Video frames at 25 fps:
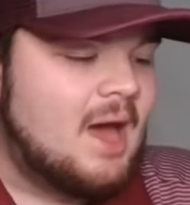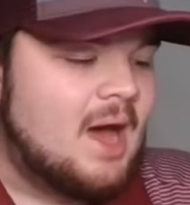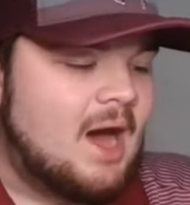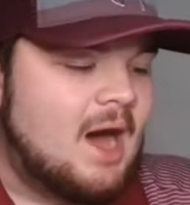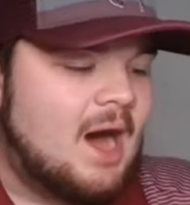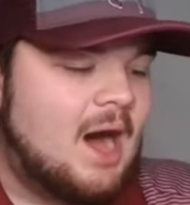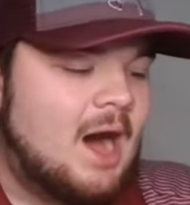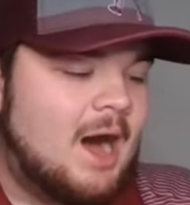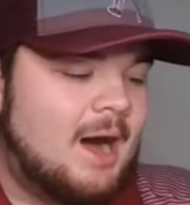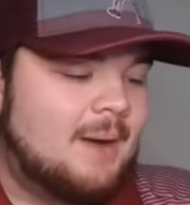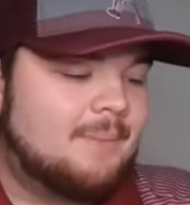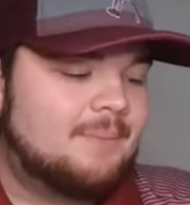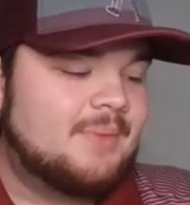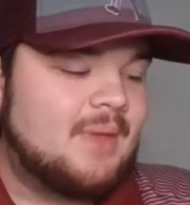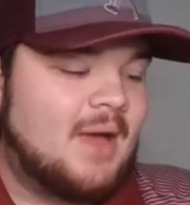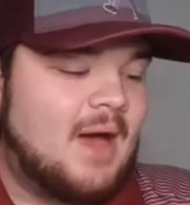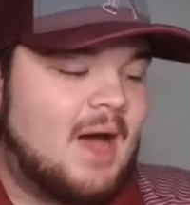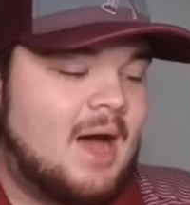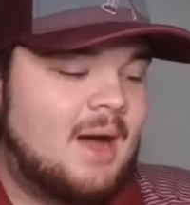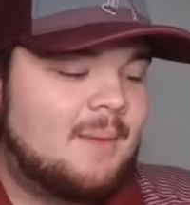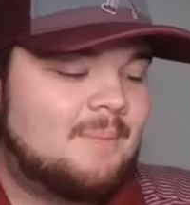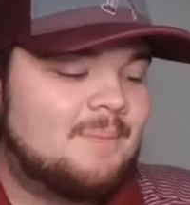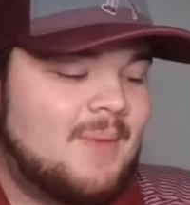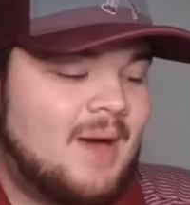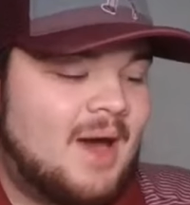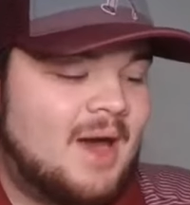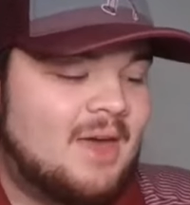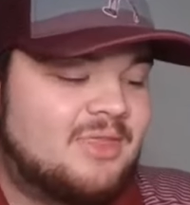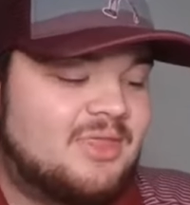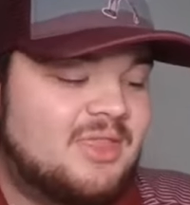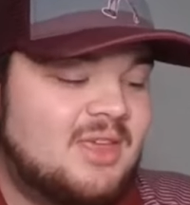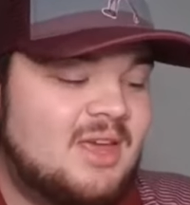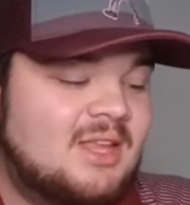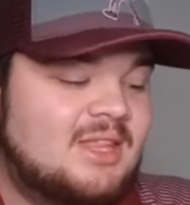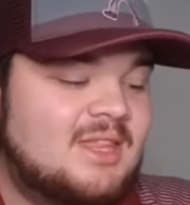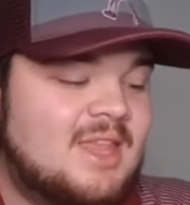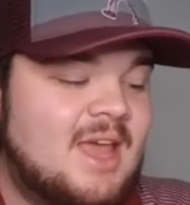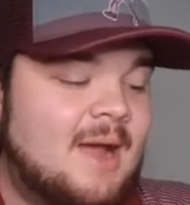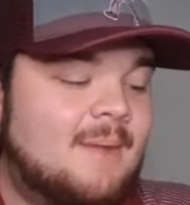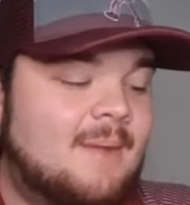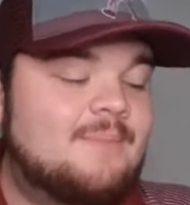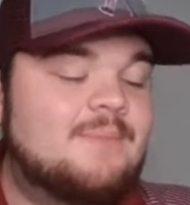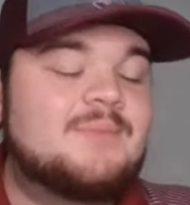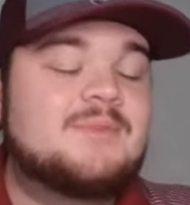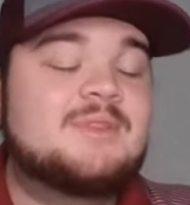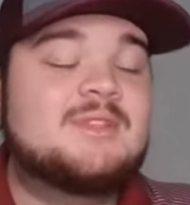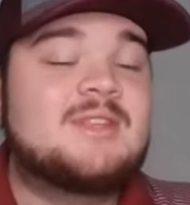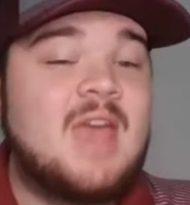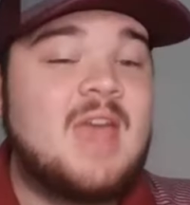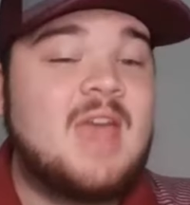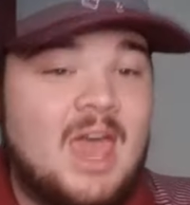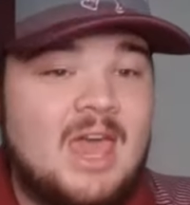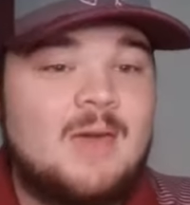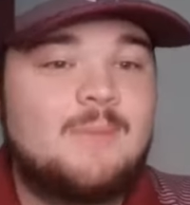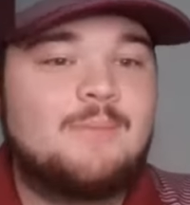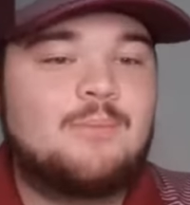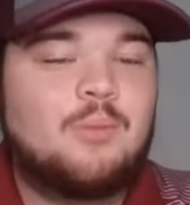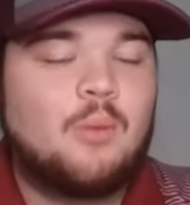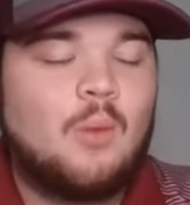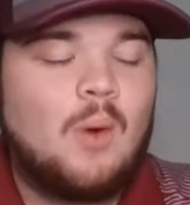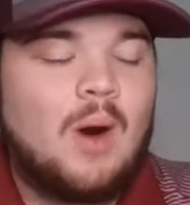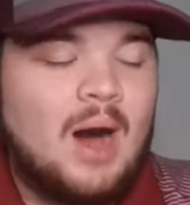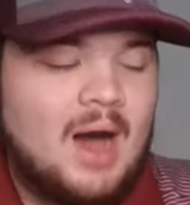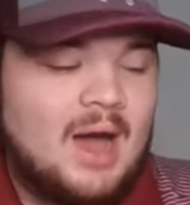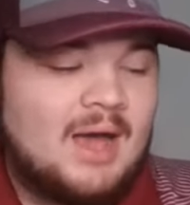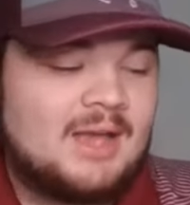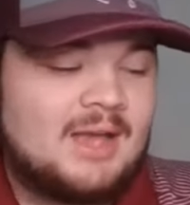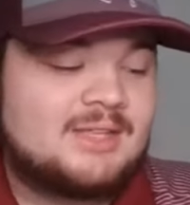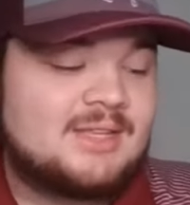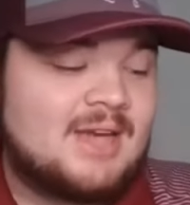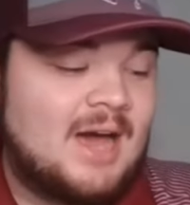Um, I think that tape wise,